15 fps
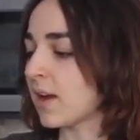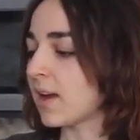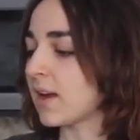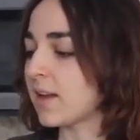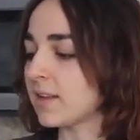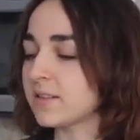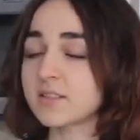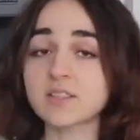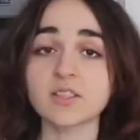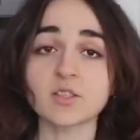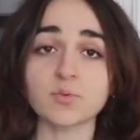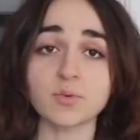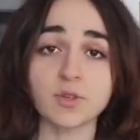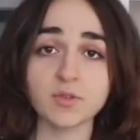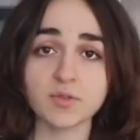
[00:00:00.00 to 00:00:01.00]
And
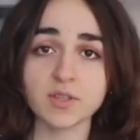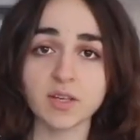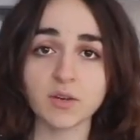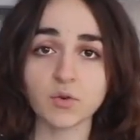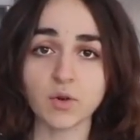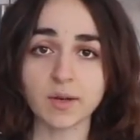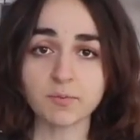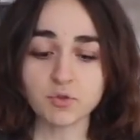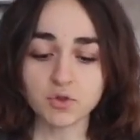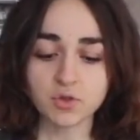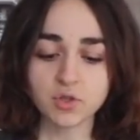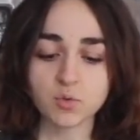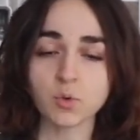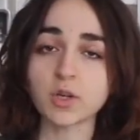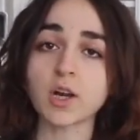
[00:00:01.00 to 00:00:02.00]
since we're using grape
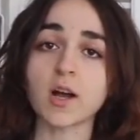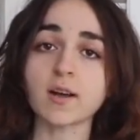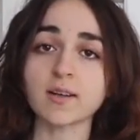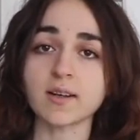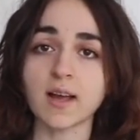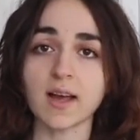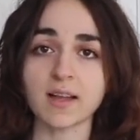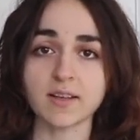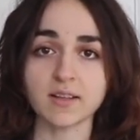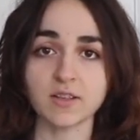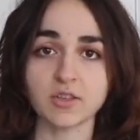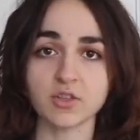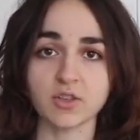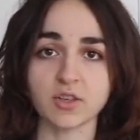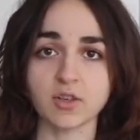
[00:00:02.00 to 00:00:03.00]
juice, we're not going to add
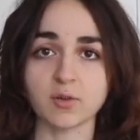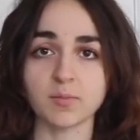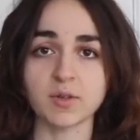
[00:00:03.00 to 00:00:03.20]
any sugar,